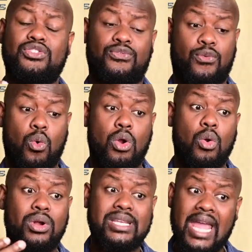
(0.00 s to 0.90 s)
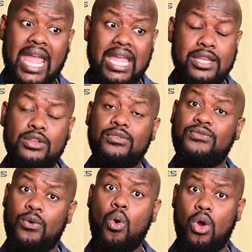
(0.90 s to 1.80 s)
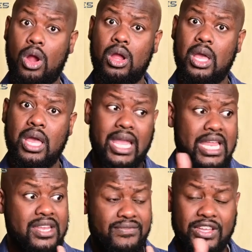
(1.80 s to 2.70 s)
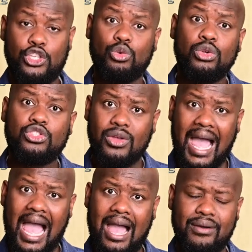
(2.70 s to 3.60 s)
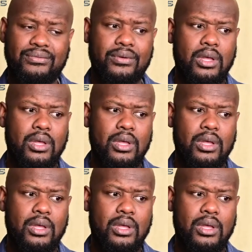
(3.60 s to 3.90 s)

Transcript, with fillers: foreordained for individuals to have